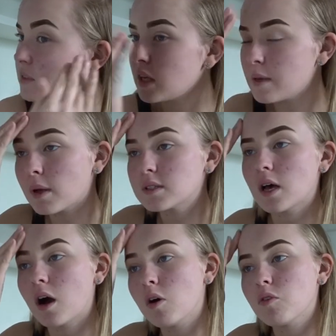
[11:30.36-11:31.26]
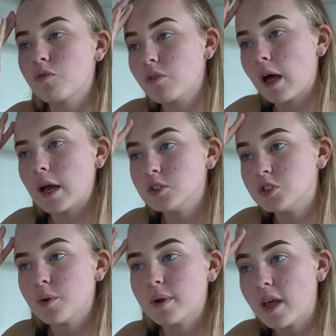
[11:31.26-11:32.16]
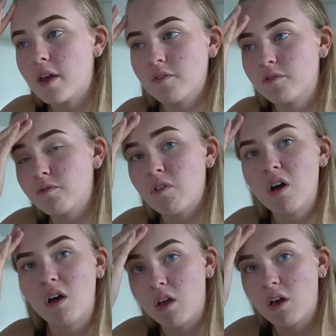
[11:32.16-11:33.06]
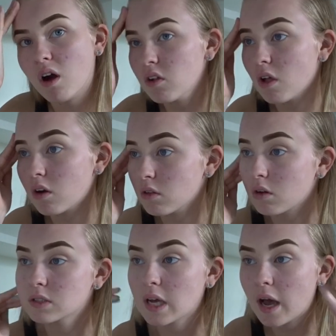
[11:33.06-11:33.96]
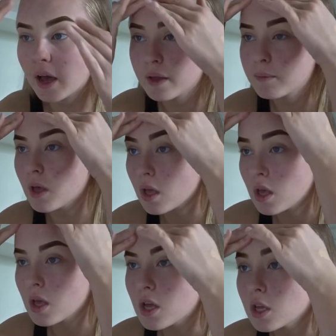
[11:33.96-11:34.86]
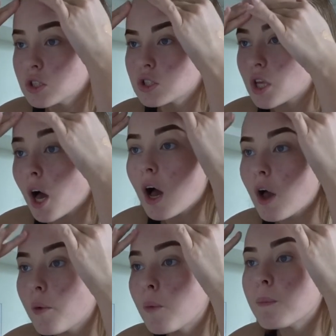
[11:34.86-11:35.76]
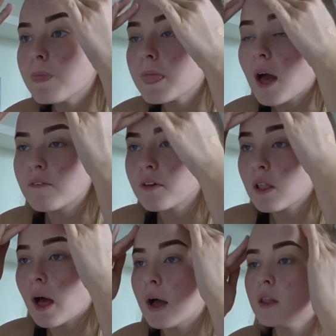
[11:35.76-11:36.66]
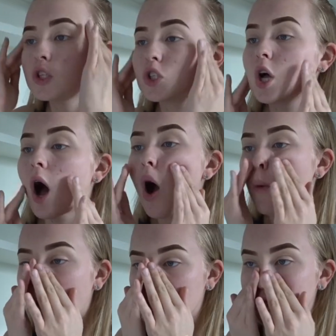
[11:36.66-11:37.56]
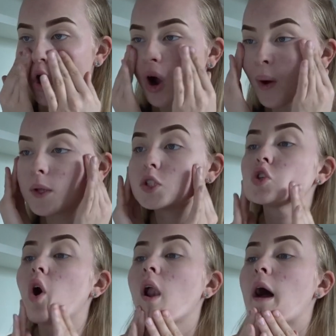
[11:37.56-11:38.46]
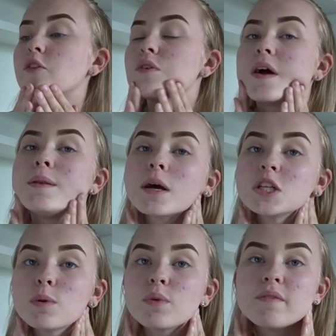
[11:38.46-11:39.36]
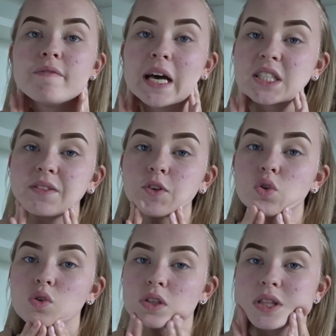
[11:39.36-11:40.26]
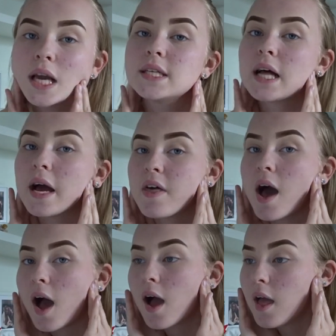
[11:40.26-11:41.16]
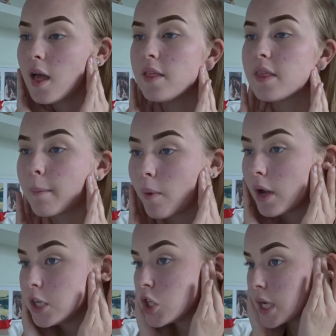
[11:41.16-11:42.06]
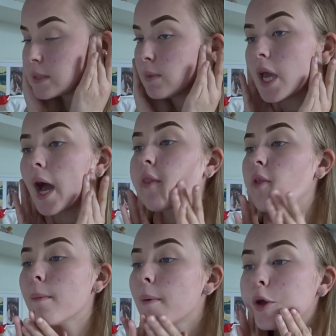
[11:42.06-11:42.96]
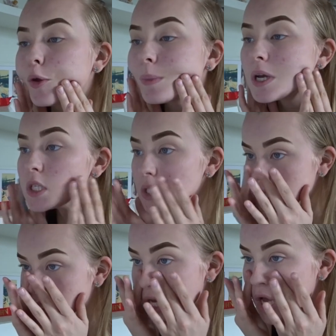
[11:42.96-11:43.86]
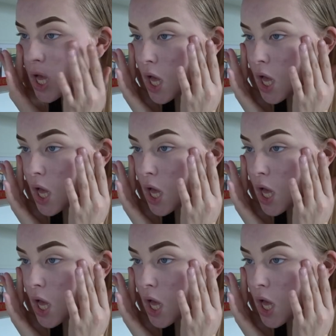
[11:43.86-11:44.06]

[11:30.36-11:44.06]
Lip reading: see myself like doing it for a long, long time. So I feel like at the start, while I'm young, I want to sort of like do event management within festivals and things like that, that more interests me at the moment.